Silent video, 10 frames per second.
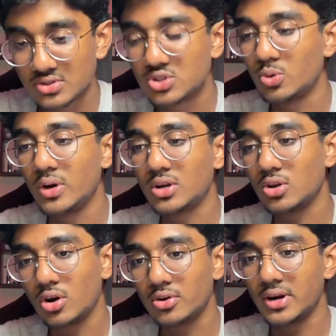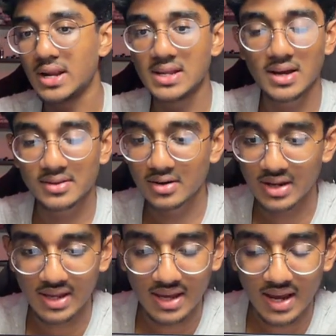So when Claude or any other
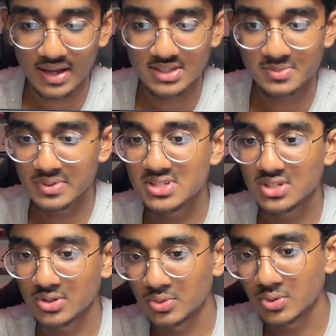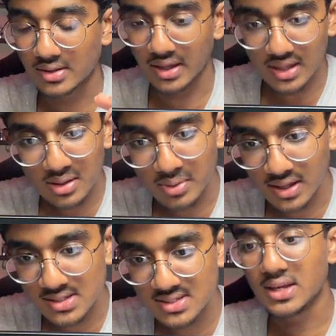AI spits you the
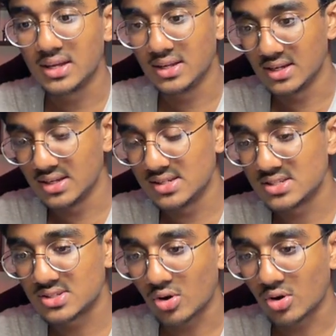emails, it is